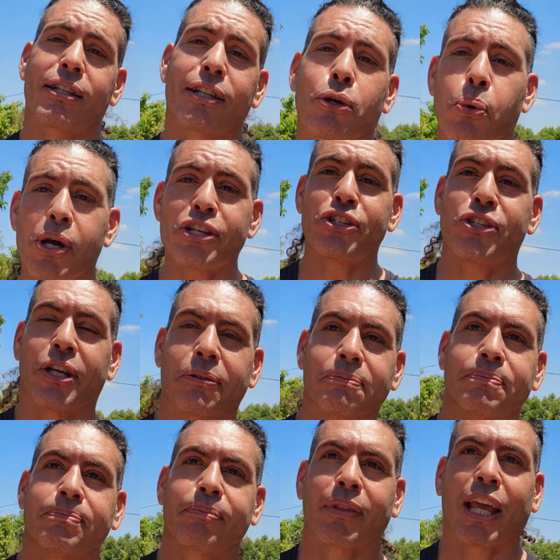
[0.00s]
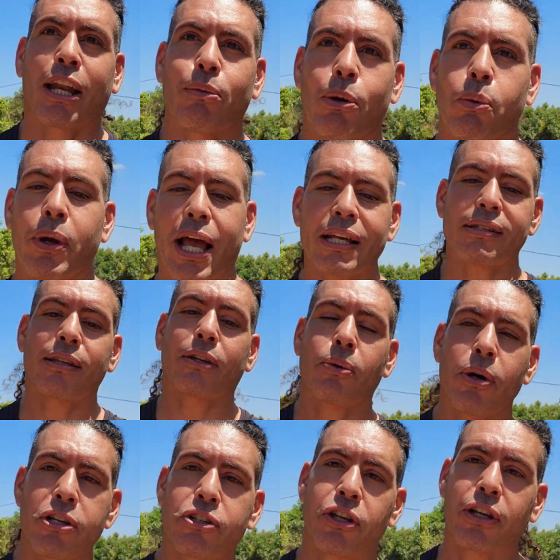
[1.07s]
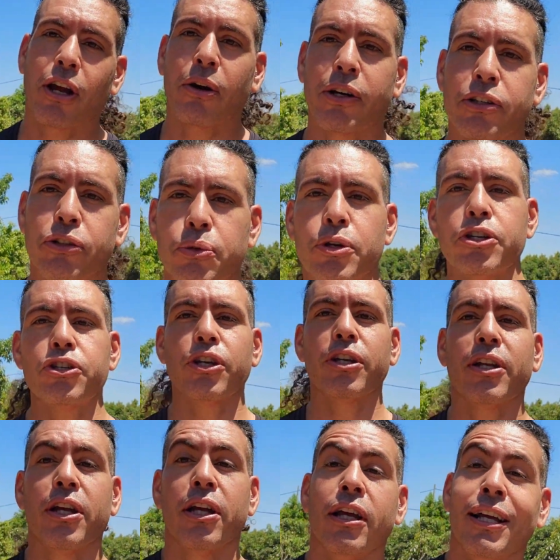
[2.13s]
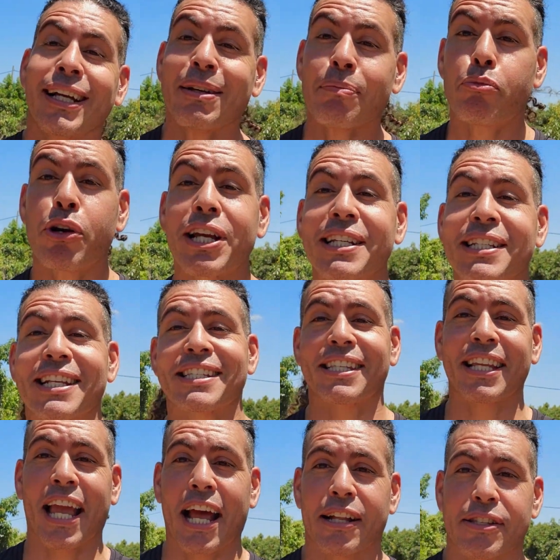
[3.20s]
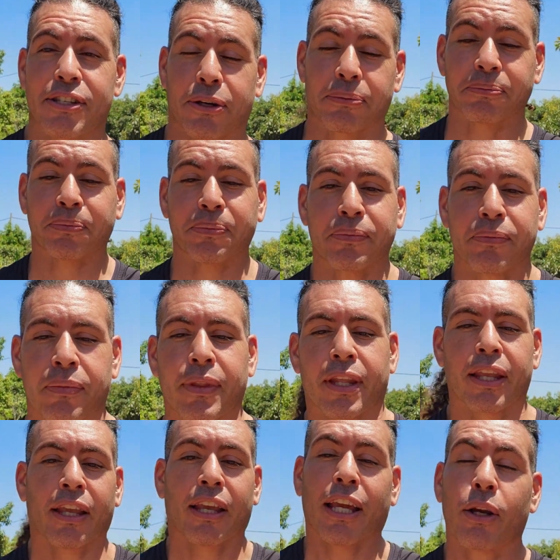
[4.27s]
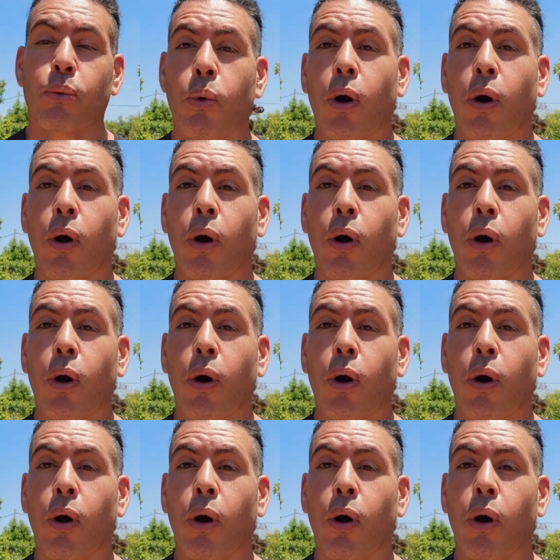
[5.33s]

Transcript: the question. And when we ask the question, our intuition brings us the answer in